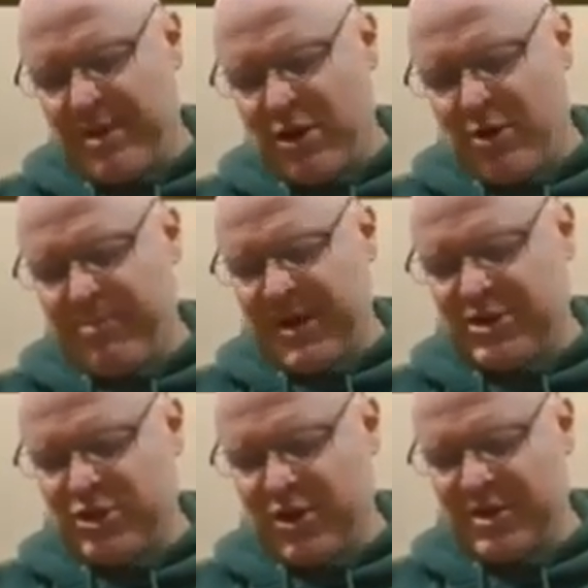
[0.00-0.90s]
on
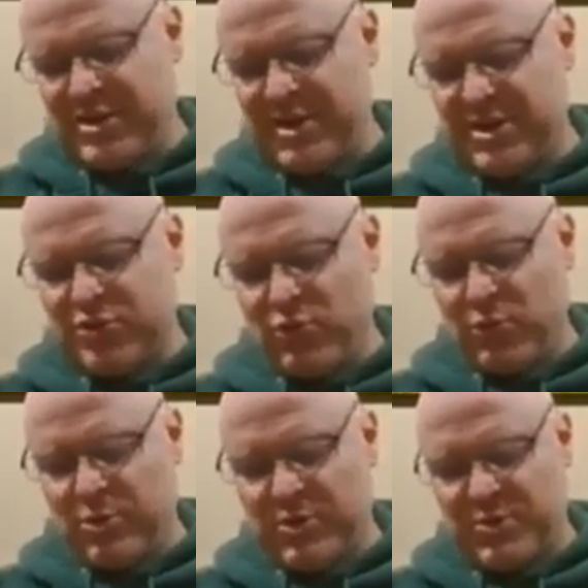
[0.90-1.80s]
page 96,
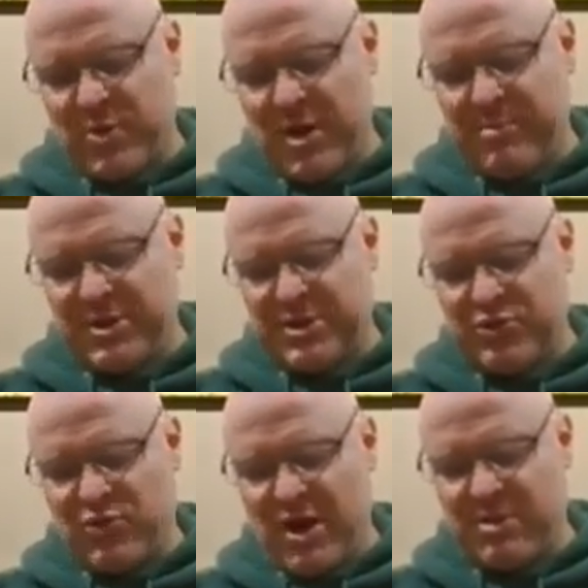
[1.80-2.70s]
Rupa Goswami
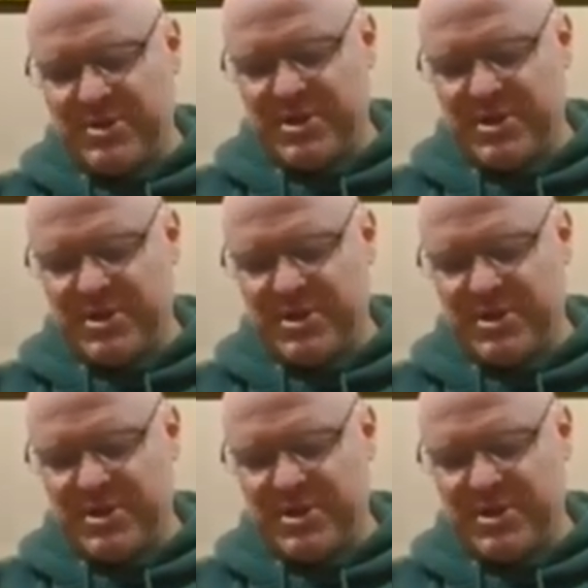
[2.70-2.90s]
describes